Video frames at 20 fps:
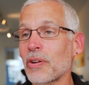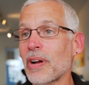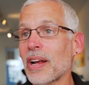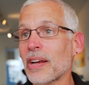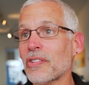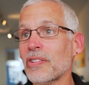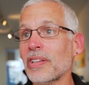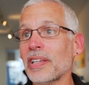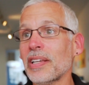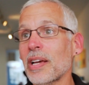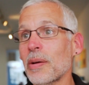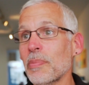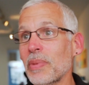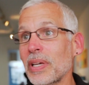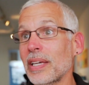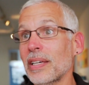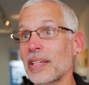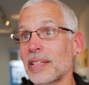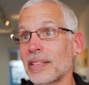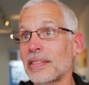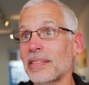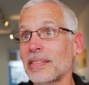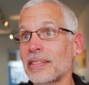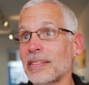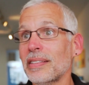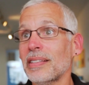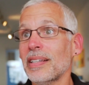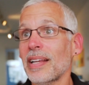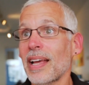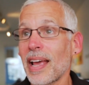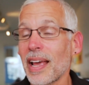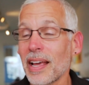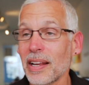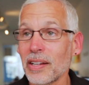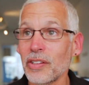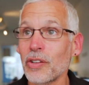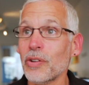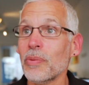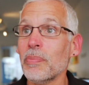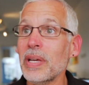you're actually coming in
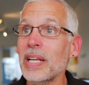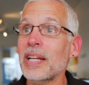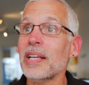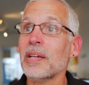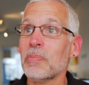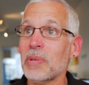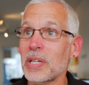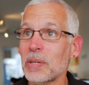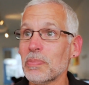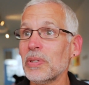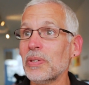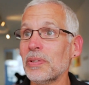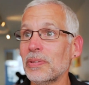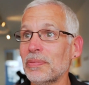and you're meeting people.